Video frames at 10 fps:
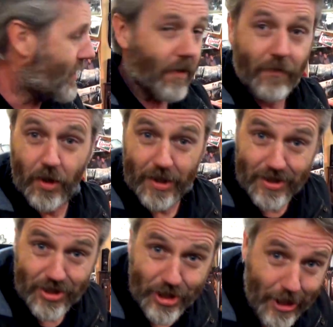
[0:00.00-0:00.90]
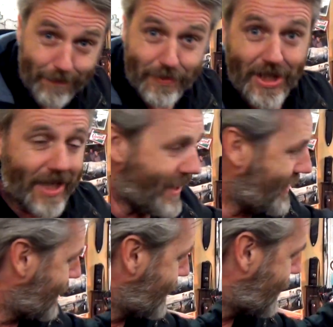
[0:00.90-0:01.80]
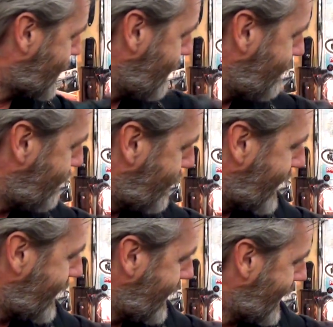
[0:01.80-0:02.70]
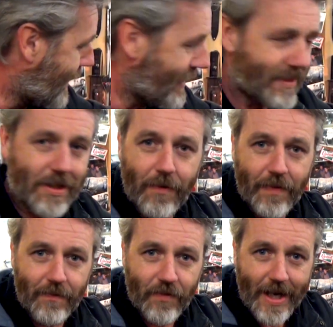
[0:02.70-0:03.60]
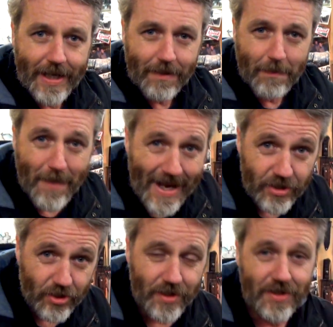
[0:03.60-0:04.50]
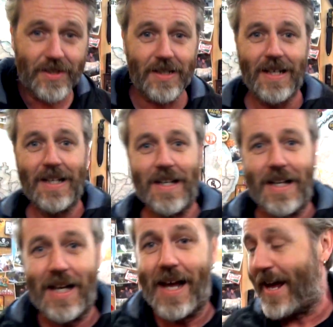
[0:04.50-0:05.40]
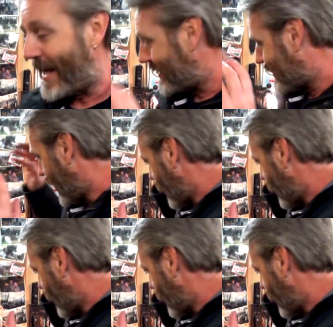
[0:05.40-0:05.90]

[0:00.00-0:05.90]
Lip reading: I've got a cheap tent, a cheap bloody self-inflating mattress, and so